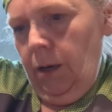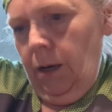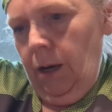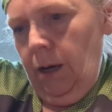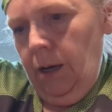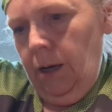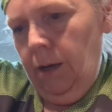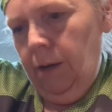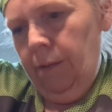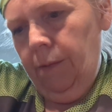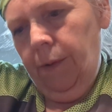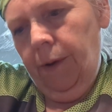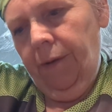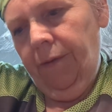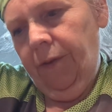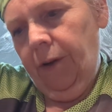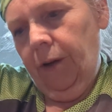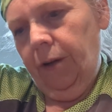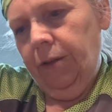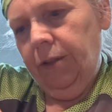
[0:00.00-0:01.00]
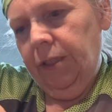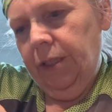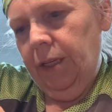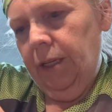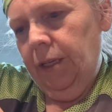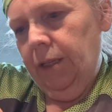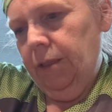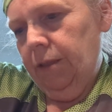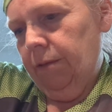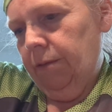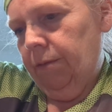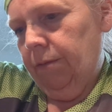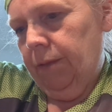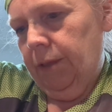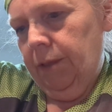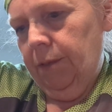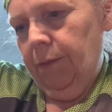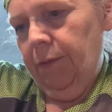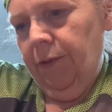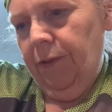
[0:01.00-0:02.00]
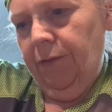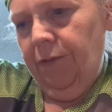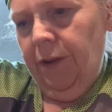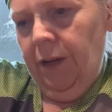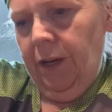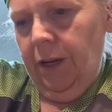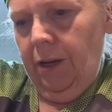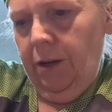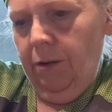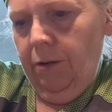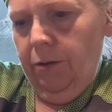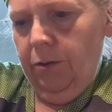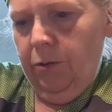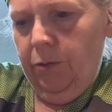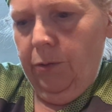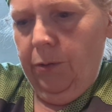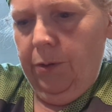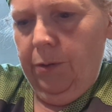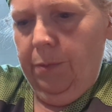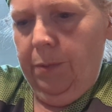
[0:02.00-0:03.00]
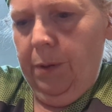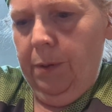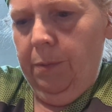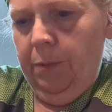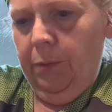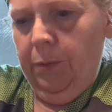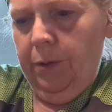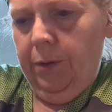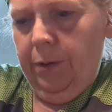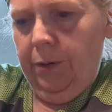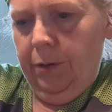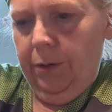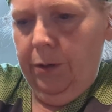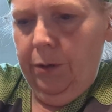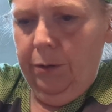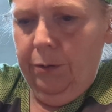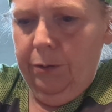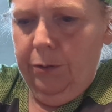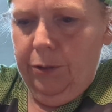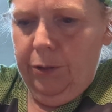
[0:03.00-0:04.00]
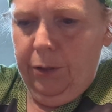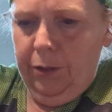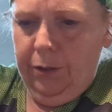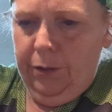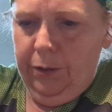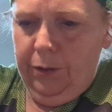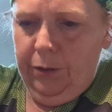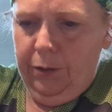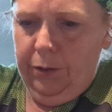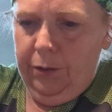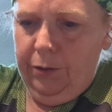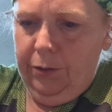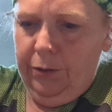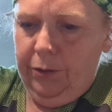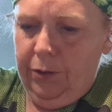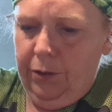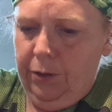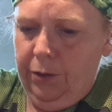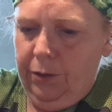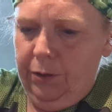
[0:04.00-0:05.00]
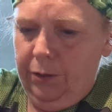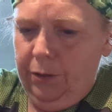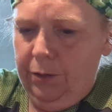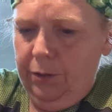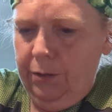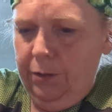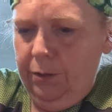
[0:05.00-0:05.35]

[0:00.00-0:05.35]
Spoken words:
Have y'all seen some of the videos with people with their hooch on their starter